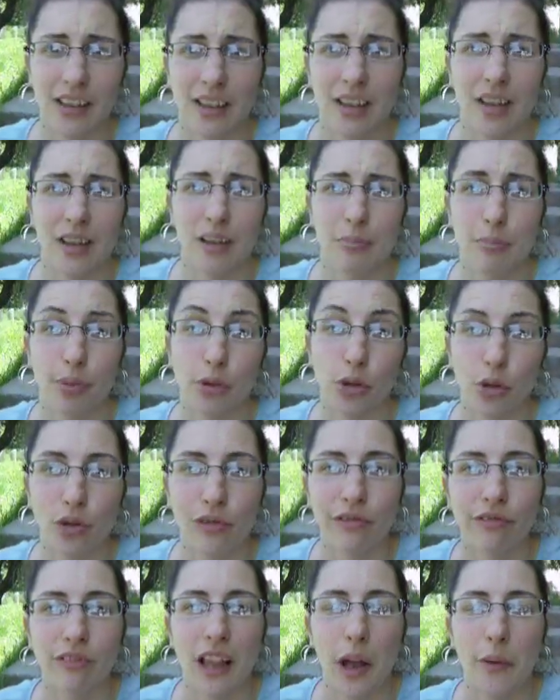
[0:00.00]
the balloon
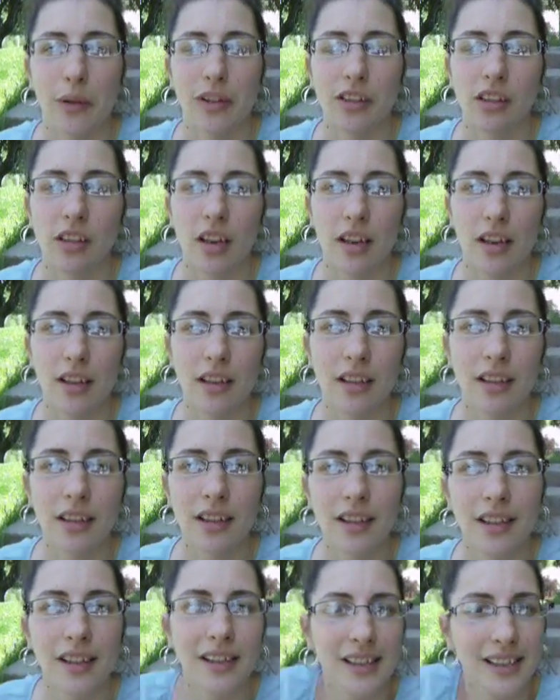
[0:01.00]
flower to
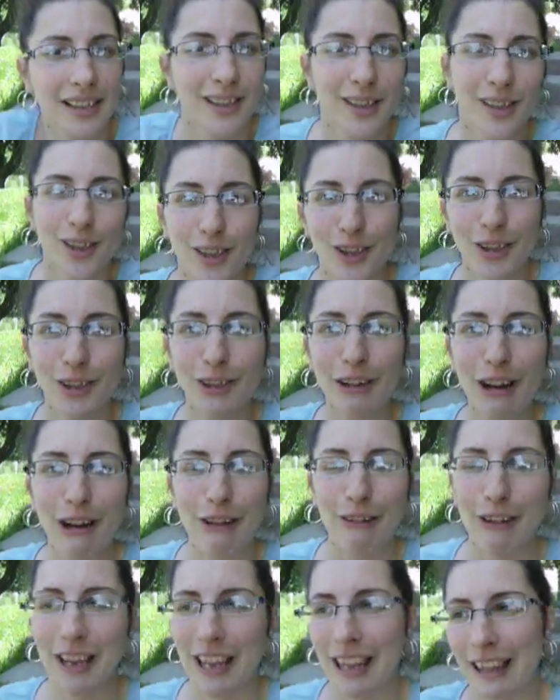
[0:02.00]

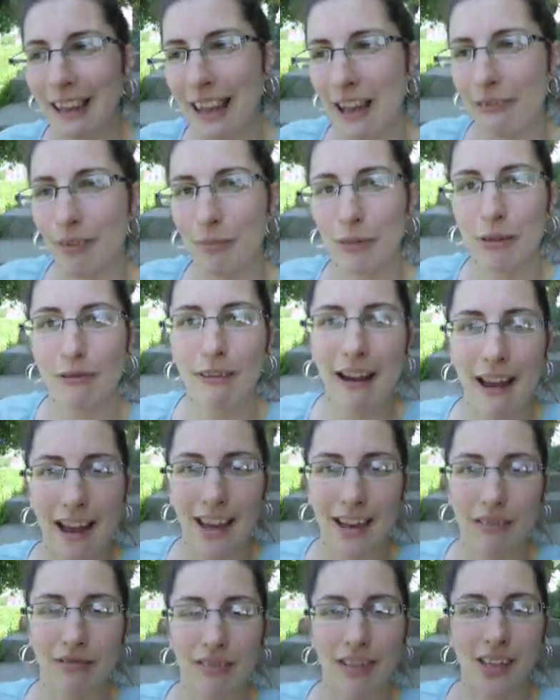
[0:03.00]
grow, and that would be
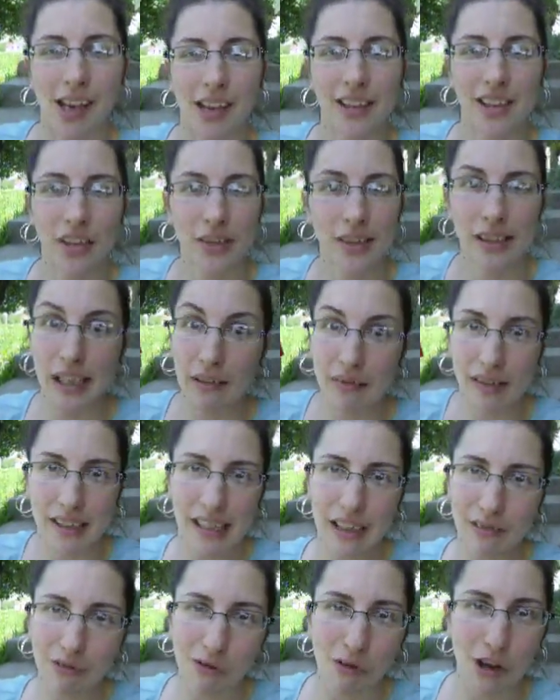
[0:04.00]
rad. If it does, I'll save
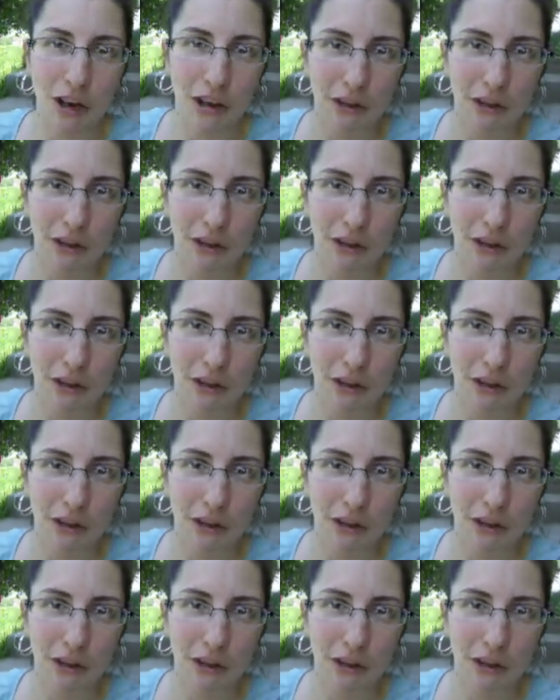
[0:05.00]
seed for you.